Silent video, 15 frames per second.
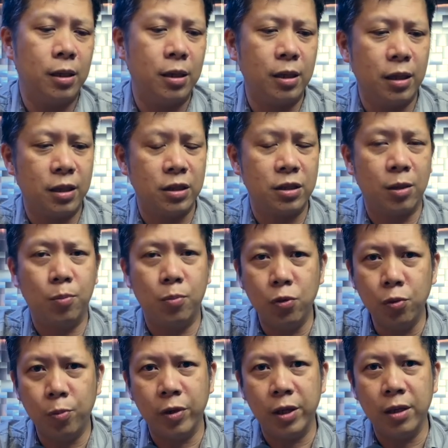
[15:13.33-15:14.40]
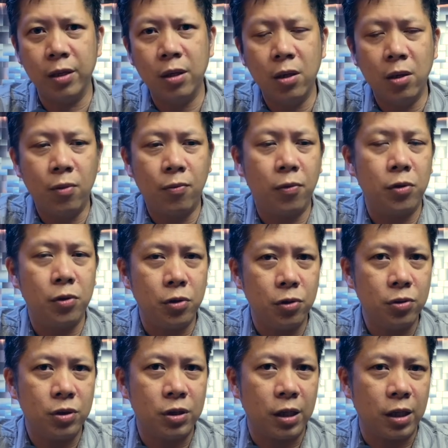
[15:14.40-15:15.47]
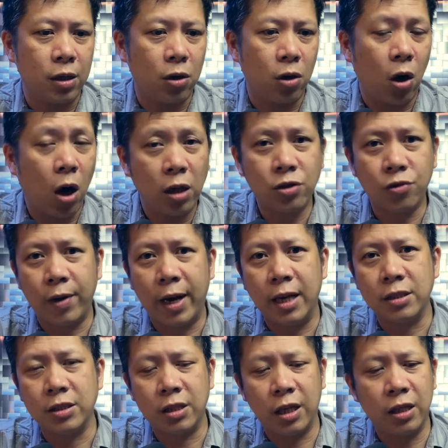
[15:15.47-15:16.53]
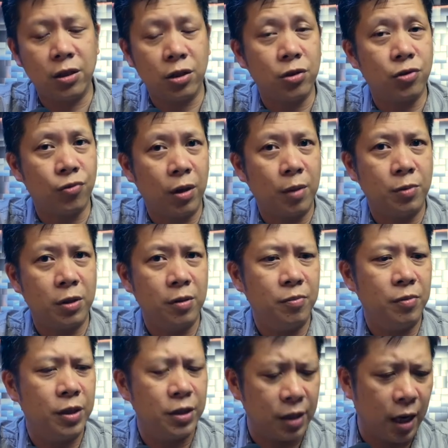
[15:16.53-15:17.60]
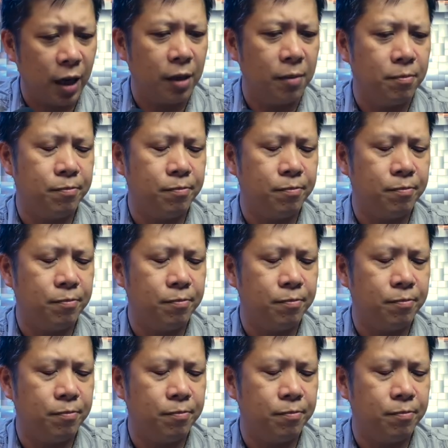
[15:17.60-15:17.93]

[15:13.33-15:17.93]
this is a blueprint for using contrast and disruptive design.